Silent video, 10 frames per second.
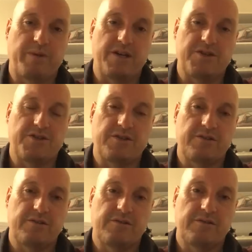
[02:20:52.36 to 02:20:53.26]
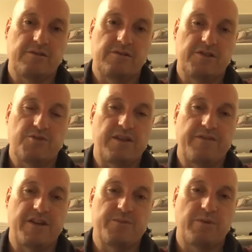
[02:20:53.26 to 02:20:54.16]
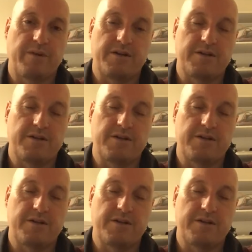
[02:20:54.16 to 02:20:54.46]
pages. Just run well, the Facebook page.